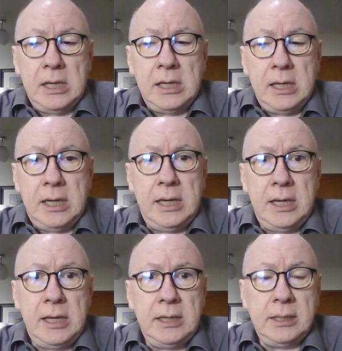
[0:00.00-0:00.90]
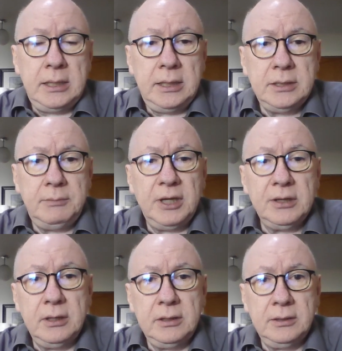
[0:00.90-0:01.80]
And to make
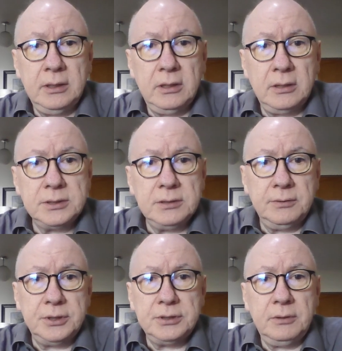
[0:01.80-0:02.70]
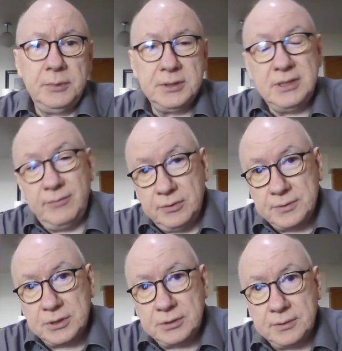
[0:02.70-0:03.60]
the long story short, because even though it's
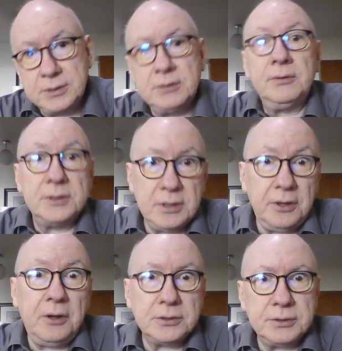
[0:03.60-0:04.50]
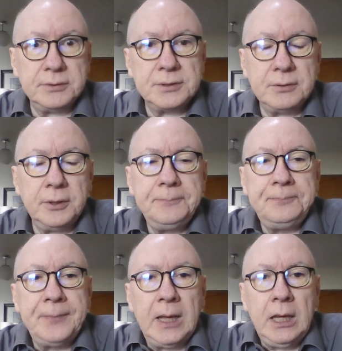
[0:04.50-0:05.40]
a short story, it's a long short story.
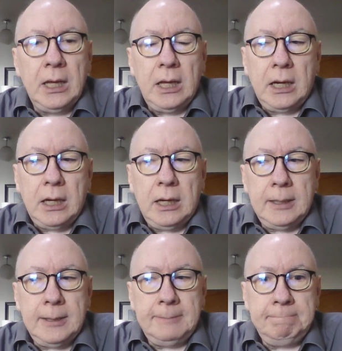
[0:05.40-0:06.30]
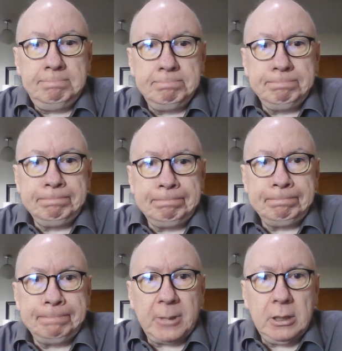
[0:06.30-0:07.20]
To
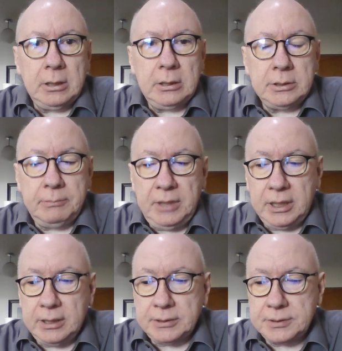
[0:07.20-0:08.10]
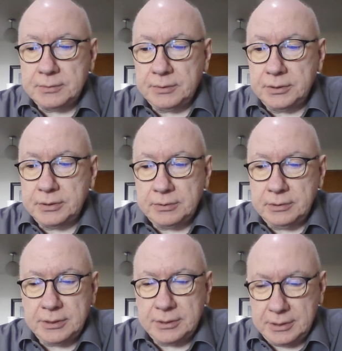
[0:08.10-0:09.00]
make it sort of
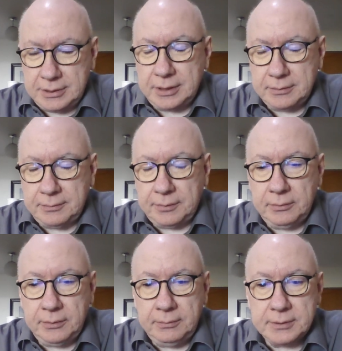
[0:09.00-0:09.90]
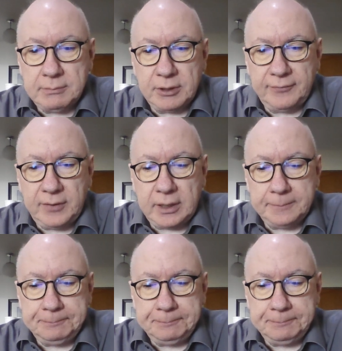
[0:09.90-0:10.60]
to cut through some of the fat.